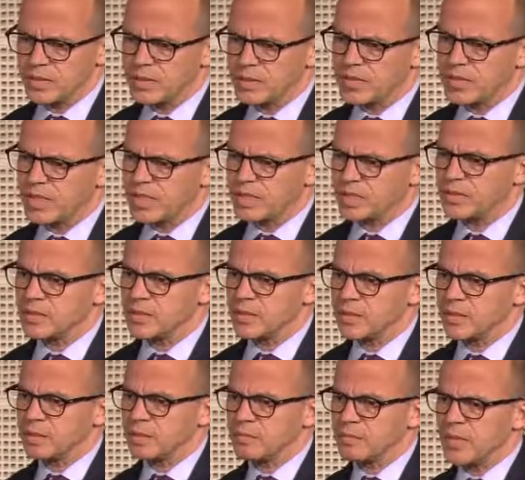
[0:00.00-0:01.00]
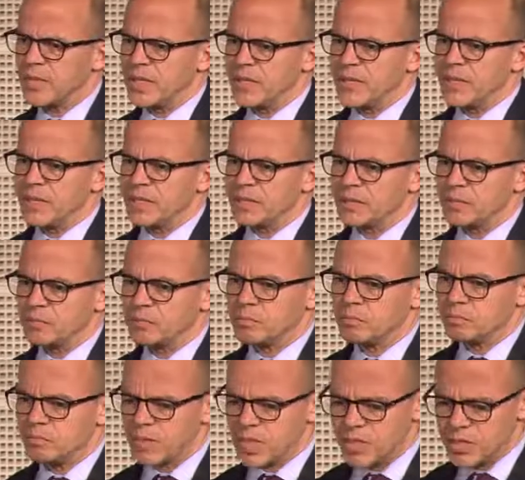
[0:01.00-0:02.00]
detect uh,
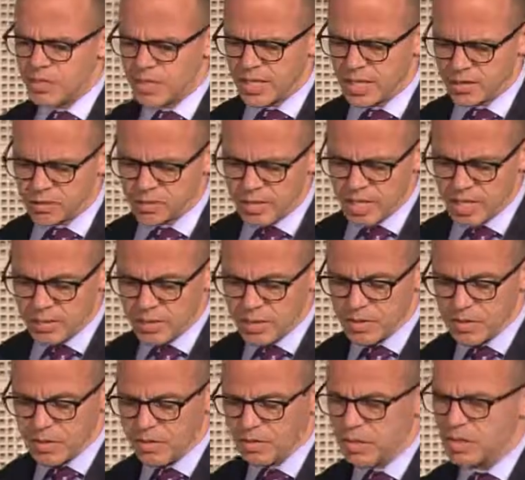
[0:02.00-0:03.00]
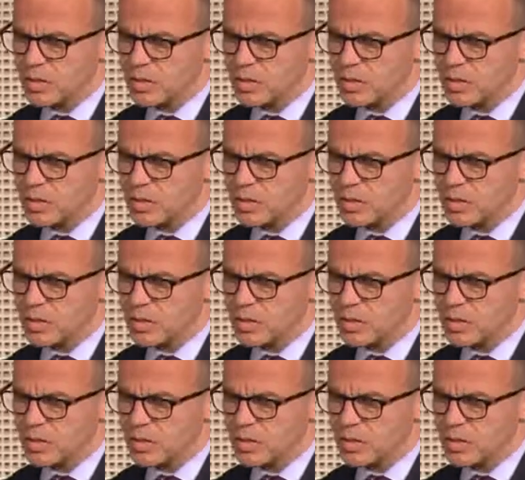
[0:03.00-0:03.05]
much nanodiamonds in the